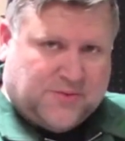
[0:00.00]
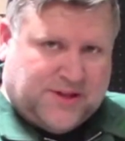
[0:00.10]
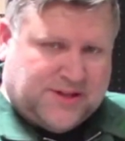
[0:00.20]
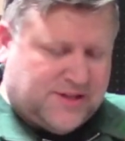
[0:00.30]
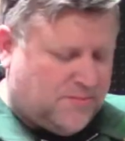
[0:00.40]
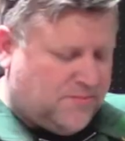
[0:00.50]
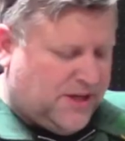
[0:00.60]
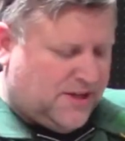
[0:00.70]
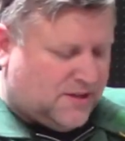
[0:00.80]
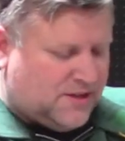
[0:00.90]
This is a
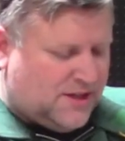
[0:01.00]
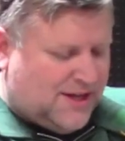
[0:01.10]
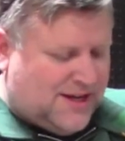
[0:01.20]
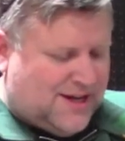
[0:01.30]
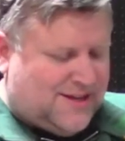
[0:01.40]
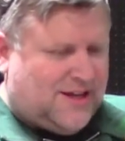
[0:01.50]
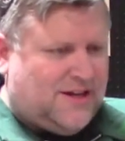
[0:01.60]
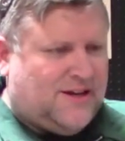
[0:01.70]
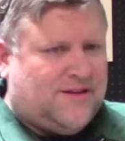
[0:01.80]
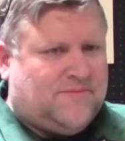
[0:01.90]
Beal, and
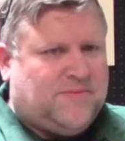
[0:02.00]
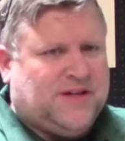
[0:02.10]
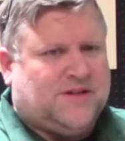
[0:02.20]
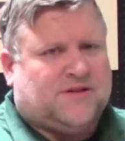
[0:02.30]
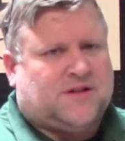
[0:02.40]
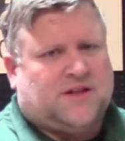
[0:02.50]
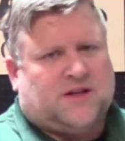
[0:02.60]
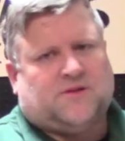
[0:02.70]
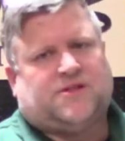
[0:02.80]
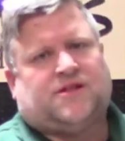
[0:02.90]
then Beal
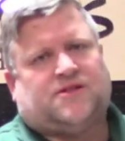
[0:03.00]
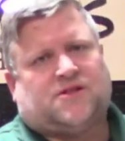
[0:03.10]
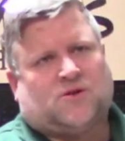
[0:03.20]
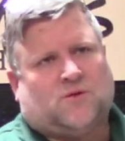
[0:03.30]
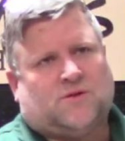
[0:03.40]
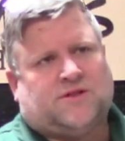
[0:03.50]
closed and sold to